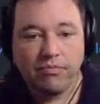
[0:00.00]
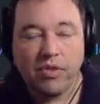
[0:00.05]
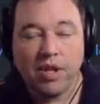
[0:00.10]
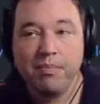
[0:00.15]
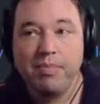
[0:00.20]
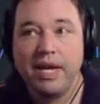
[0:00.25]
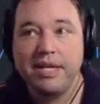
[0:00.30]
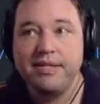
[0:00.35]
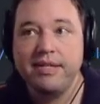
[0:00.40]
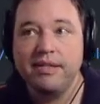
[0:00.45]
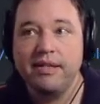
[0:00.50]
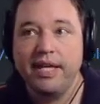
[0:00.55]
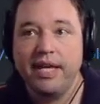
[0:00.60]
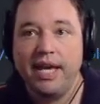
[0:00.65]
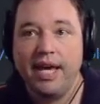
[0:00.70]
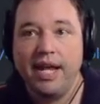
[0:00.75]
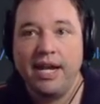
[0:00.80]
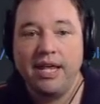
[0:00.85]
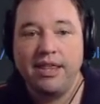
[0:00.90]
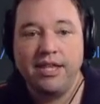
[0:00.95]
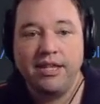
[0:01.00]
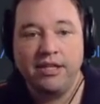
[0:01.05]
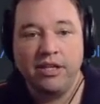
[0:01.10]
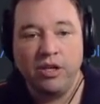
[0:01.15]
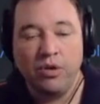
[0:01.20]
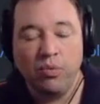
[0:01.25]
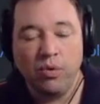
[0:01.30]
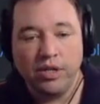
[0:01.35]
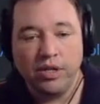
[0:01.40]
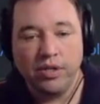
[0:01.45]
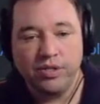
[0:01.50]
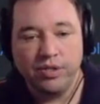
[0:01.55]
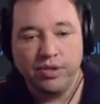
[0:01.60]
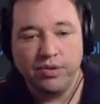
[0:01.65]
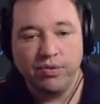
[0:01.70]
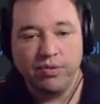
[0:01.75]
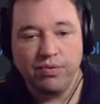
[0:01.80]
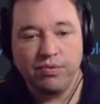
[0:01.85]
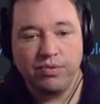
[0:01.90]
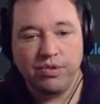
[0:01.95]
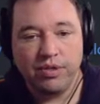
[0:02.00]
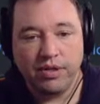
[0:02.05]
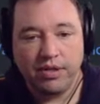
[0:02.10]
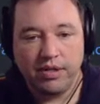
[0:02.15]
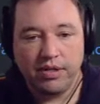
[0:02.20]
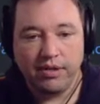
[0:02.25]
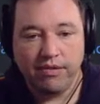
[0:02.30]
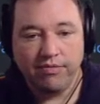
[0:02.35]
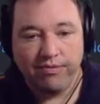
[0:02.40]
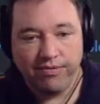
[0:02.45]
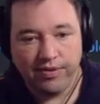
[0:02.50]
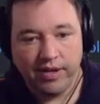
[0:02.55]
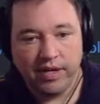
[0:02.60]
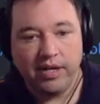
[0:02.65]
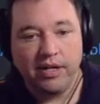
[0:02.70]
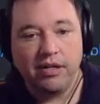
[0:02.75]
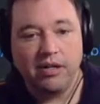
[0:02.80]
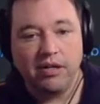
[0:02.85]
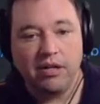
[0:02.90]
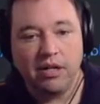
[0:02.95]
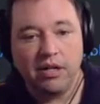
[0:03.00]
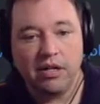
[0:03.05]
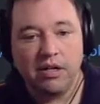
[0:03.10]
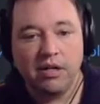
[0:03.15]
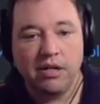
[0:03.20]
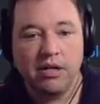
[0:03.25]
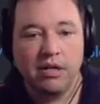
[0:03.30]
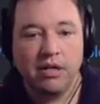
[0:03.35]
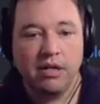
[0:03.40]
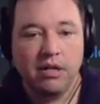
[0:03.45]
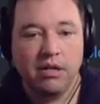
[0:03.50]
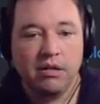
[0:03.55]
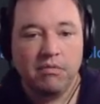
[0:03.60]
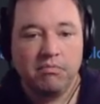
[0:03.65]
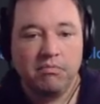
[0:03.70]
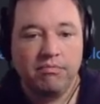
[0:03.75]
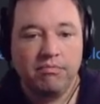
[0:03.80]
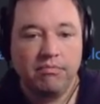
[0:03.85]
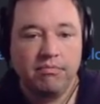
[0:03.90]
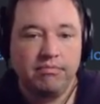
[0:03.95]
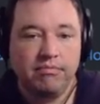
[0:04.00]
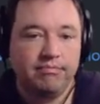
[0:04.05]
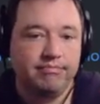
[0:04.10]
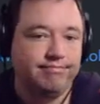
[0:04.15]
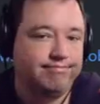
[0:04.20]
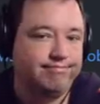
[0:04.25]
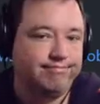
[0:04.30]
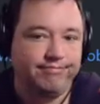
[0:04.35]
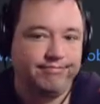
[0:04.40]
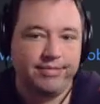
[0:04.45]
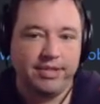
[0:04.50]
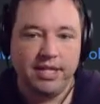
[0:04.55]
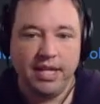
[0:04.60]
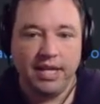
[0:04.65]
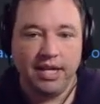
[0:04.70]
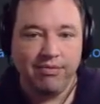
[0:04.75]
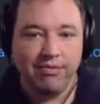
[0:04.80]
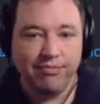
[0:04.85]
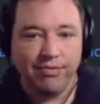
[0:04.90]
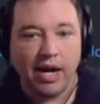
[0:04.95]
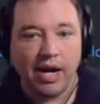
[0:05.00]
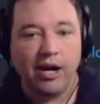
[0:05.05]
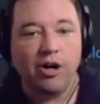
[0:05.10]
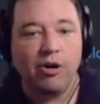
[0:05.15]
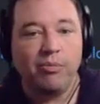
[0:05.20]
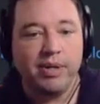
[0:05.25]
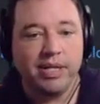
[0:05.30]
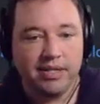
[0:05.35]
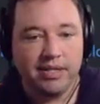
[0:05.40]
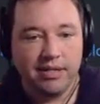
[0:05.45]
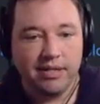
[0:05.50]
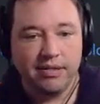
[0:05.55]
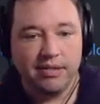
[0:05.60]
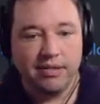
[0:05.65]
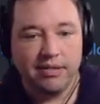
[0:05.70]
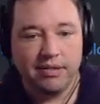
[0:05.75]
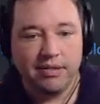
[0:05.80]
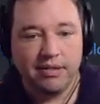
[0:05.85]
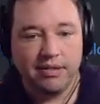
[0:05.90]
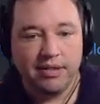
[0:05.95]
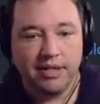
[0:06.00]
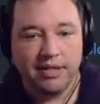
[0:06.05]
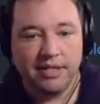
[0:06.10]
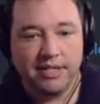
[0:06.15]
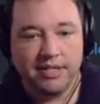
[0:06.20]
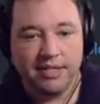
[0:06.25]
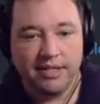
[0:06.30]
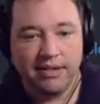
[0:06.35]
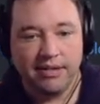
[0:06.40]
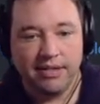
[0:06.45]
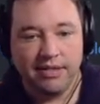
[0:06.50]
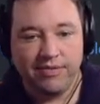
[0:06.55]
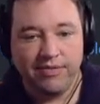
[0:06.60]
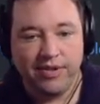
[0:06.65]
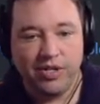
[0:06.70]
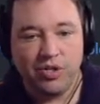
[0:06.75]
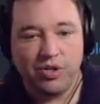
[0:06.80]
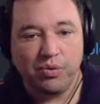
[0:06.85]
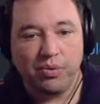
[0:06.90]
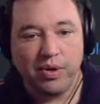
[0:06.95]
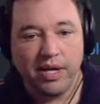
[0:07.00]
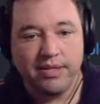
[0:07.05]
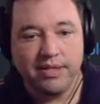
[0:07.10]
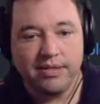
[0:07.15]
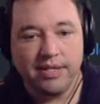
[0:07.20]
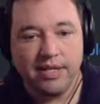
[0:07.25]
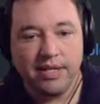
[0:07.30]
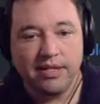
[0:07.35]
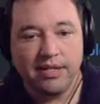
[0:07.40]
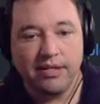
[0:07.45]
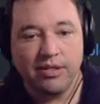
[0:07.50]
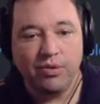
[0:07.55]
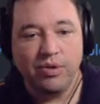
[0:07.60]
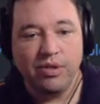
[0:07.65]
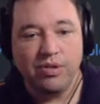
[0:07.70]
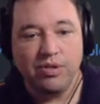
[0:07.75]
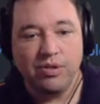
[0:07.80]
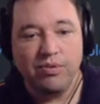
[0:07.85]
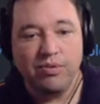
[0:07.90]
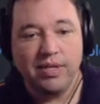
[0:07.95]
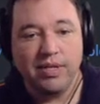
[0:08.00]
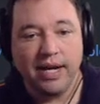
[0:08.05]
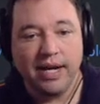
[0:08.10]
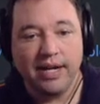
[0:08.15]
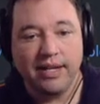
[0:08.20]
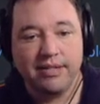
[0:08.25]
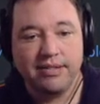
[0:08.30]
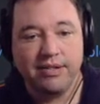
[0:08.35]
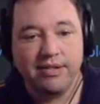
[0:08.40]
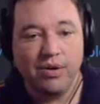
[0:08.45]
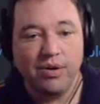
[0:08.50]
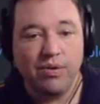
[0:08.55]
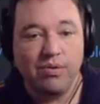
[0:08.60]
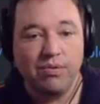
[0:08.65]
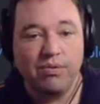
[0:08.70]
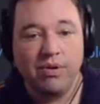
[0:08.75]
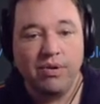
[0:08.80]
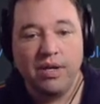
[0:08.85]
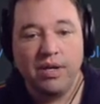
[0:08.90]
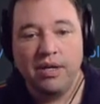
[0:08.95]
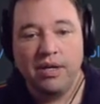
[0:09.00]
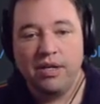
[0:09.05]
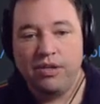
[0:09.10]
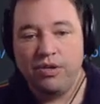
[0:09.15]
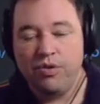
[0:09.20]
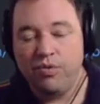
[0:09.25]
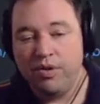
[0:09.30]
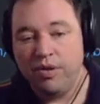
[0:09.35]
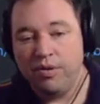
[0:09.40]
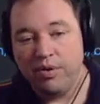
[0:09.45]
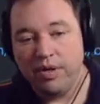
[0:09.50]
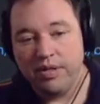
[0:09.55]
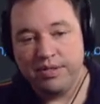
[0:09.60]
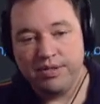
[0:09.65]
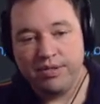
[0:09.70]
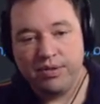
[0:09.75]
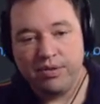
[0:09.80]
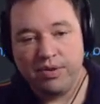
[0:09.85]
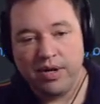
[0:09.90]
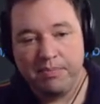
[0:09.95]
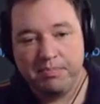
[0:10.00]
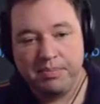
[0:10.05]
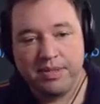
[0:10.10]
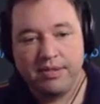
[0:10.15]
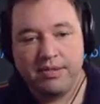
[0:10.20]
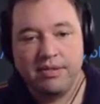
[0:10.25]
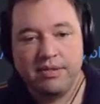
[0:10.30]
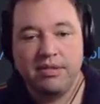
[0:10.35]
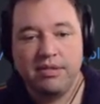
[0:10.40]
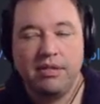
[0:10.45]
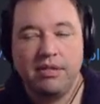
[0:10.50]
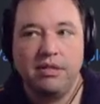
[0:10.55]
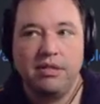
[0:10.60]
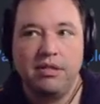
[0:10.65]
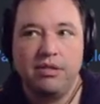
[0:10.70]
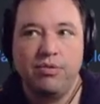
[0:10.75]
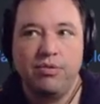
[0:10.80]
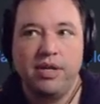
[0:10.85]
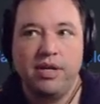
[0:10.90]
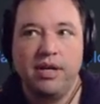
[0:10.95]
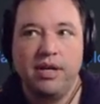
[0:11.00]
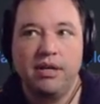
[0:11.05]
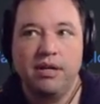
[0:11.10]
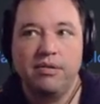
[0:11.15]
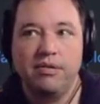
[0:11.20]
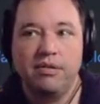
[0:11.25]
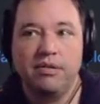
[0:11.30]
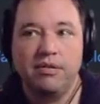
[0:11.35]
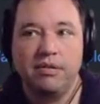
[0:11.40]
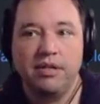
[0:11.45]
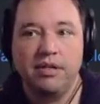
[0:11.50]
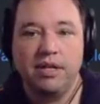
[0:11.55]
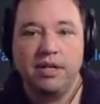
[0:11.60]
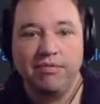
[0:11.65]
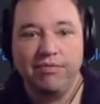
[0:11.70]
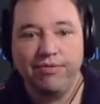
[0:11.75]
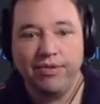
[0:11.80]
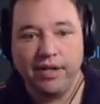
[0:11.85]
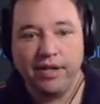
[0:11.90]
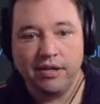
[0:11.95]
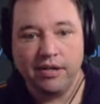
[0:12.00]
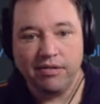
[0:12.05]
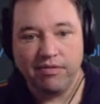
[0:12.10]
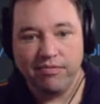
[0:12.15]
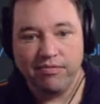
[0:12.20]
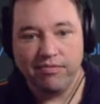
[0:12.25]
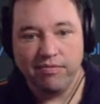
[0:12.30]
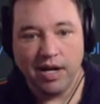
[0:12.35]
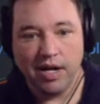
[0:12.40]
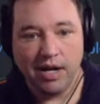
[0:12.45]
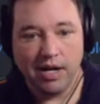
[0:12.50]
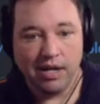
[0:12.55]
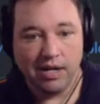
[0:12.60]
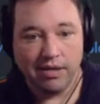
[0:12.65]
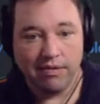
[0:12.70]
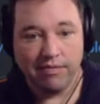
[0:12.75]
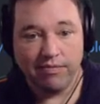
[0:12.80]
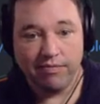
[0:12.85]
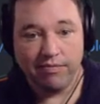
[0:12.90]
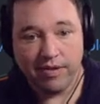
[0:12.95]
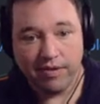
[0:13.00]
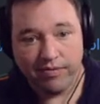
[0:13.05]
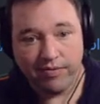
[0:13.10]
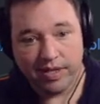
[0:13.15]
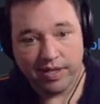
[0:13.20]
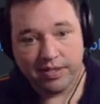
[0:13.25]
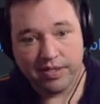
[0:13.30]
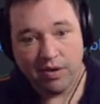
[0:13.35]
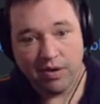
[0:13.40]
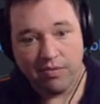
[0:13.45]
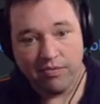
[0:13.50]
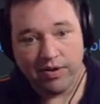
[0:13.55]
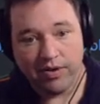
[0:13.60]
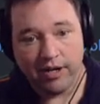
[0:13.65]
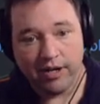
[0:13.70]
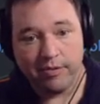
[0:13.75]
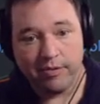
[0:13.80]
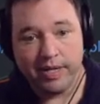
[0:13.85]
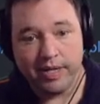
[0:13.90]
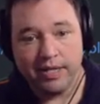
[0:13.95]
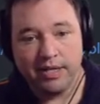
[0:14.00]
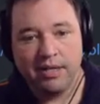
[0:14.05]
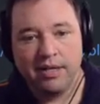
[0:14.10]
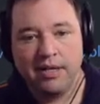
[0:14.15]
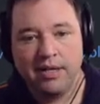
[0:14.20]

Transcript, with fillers: Basically, anything that you want to do to configure the environment that this feature runs in, you can do that. So you can run scripts, you can configure the VS Code environment,